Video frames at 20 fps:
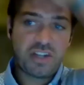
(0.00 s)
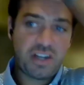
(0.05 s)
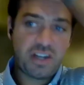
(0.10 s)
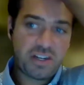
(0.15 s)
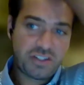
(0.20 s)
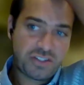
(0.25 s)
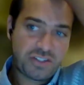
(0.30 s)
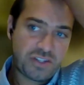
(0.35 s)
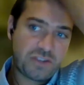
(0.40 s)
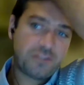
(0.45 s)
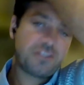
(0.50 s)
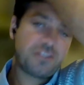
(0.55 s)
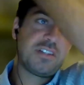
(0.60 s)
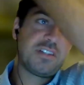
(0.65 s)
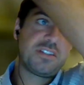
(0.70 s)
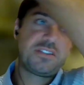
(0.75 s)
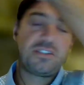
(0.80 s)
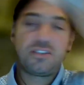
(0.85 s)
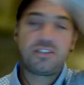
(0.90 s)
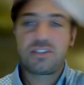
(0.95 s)

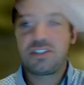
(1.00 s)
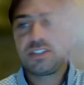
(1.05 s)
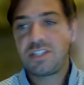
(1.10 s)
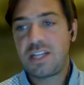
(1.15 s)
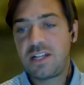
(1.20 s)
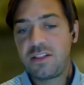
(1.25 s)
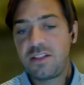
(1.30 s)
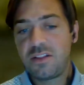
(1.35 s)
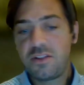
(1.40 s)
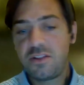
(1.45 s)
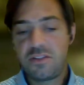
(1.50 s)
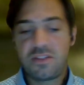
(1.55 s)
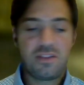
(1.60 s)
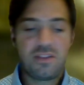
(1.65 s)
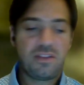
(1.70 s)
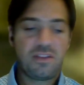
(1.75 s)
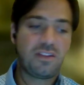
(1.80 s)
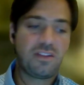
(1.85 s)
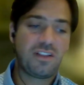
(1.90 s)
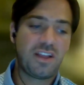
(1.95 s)
Associates. You can
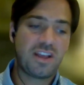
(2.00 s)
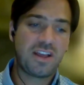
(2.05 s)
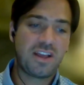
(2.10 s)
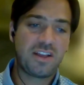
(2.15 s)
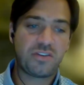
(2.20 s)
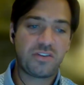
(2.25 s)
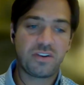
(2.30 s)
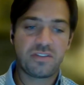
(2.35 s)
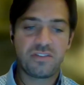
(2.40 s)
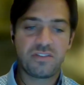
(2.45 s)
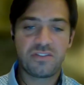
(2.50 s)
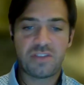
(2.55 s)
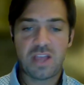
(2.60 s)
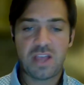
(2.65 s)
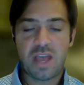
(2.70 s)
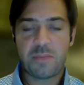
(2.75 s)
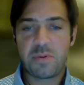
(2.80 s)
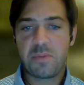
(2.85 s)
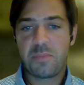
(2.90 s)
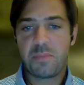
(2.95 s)
download Tristan's
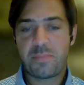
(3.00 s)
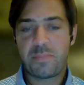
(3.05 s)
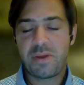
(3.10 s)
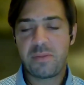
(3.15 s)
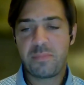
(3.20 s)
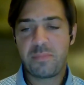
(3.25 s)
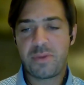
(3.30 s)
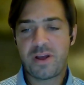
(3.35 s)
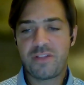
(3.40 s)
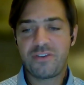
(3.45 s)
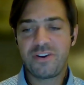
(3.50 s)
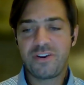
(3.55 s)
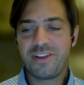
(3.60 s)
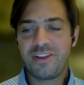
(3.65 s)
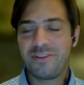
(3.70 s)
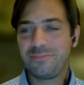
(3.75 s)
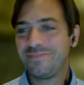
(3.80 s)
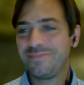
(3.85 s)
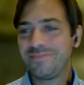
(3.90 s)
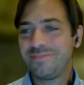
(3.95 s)
app and bother him.